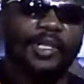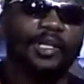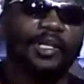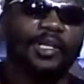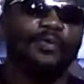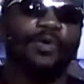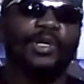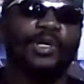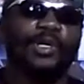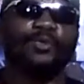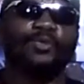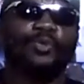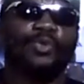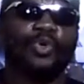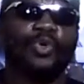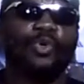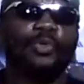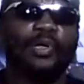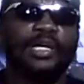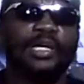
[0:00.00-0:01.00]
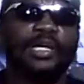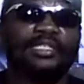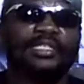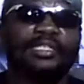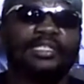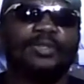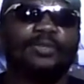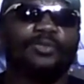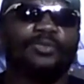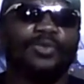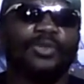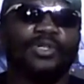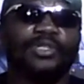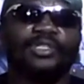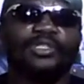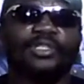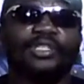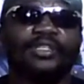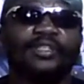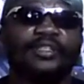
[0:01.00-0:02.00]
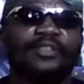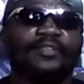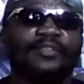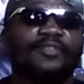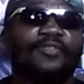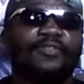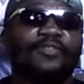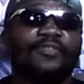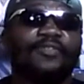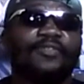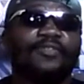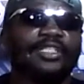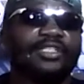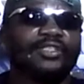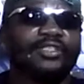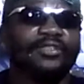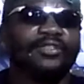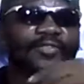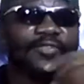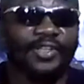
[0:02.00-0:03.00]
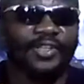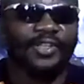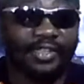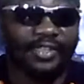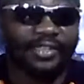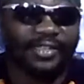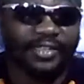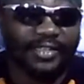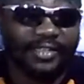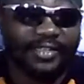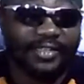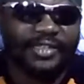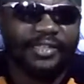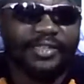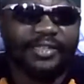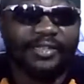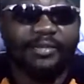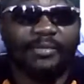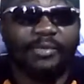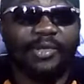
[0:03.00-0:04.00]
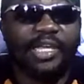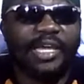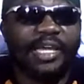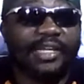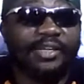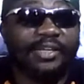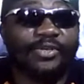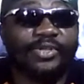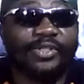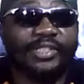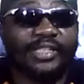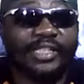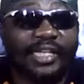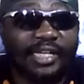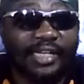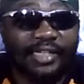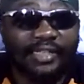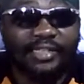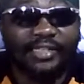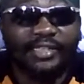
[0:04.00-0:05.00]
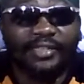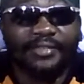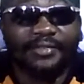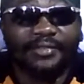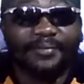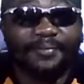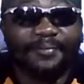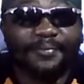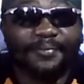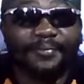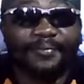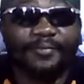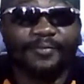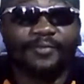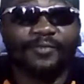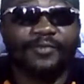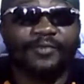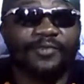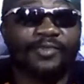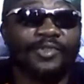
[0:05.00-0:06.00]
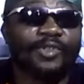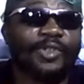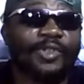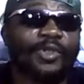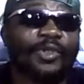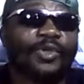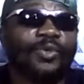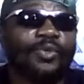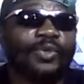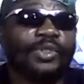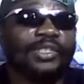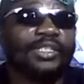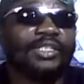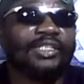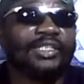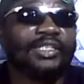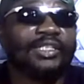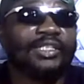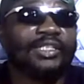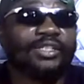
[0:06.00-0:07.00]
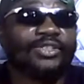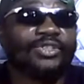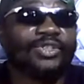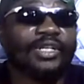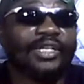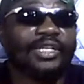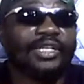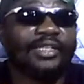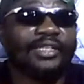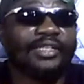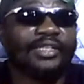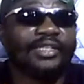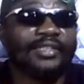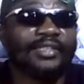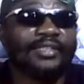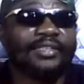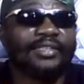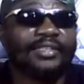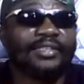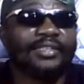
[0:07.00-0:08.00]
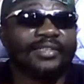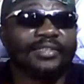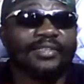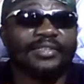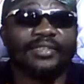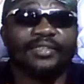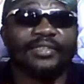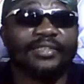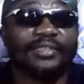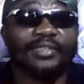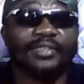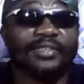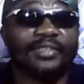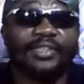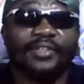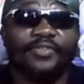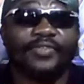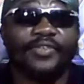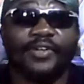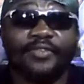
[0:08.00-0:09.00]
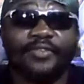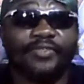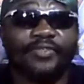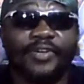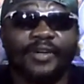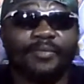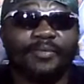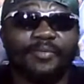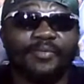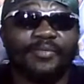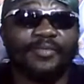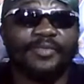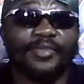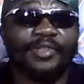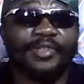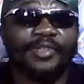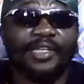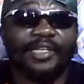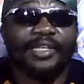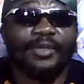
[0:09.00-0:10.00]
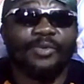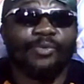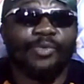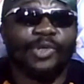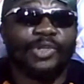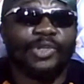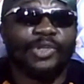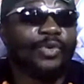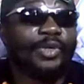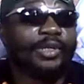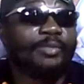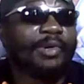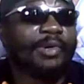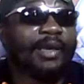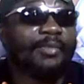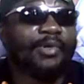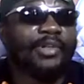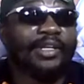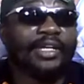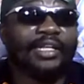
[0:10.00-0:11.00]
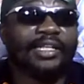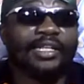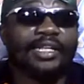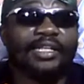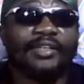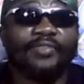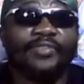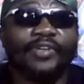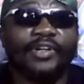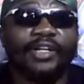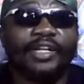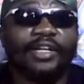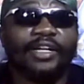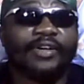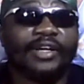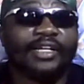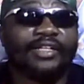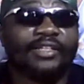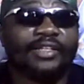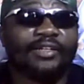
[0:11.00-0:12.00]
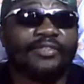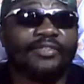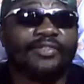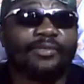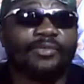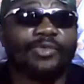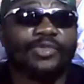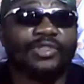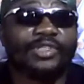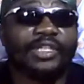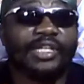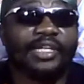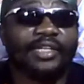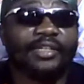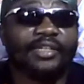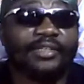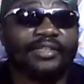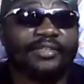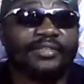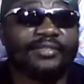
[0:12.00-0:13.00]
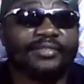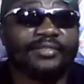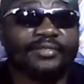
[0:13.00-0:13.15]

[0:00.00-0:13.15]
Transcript: Rome had said was the philosophy behind Christianity, which is actually different from when you read the Bible, you get a different character of the Most High.